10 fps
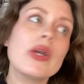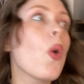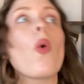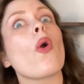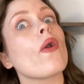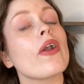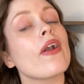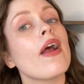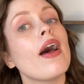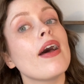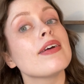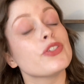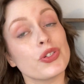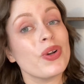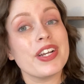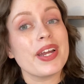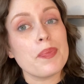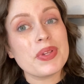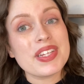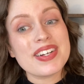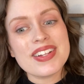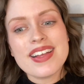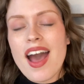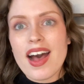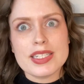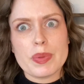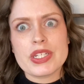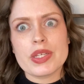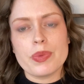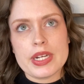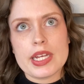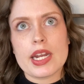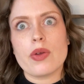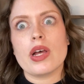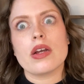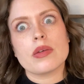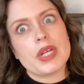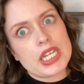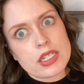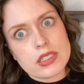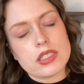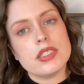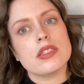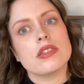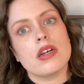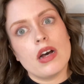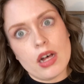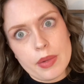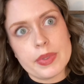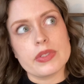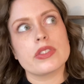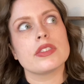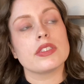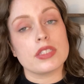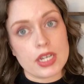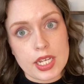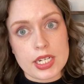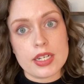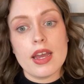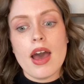or shortened up a little, especially reading it out loud. I'm like, is this almost done?